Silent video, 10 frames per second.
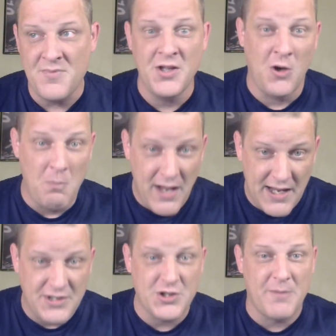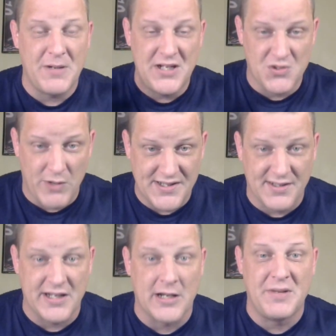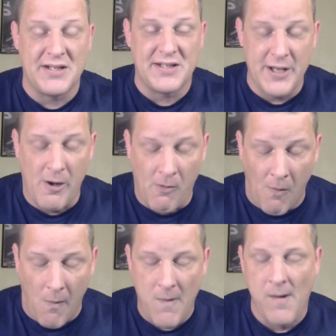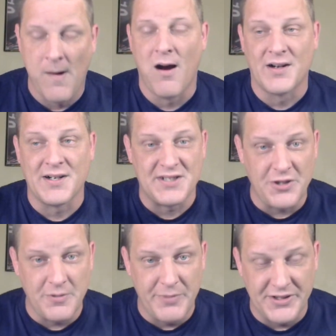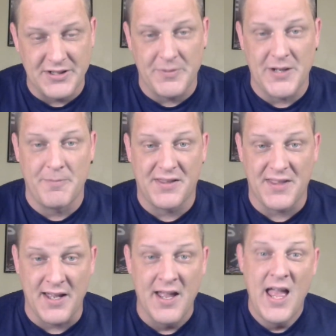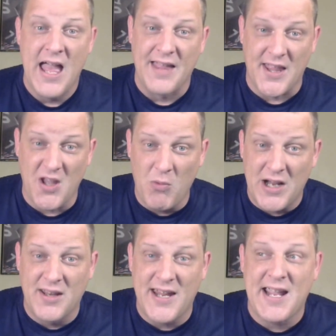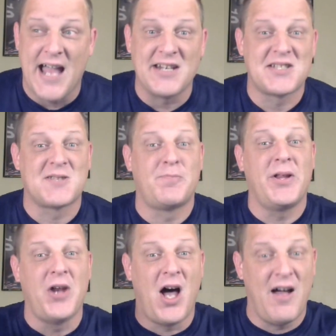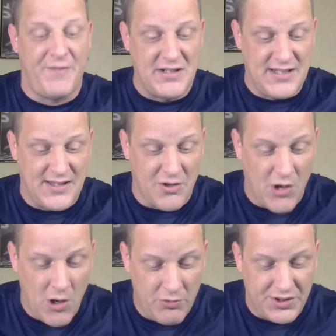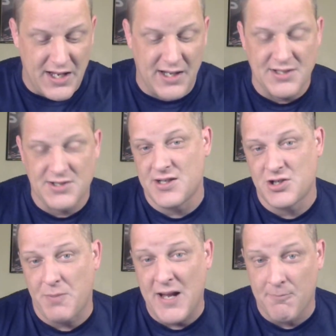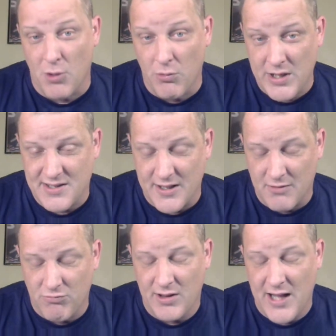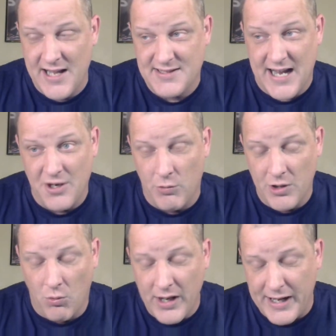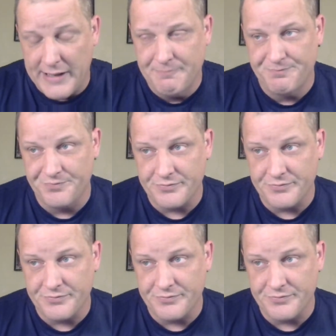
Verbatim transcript: you know, made Japanese wrestling a big deal, continued to build it to be a big thing. And then they, when they kind of split off and did their own thing as the Japan Pro Wrestling Alliance kind of went away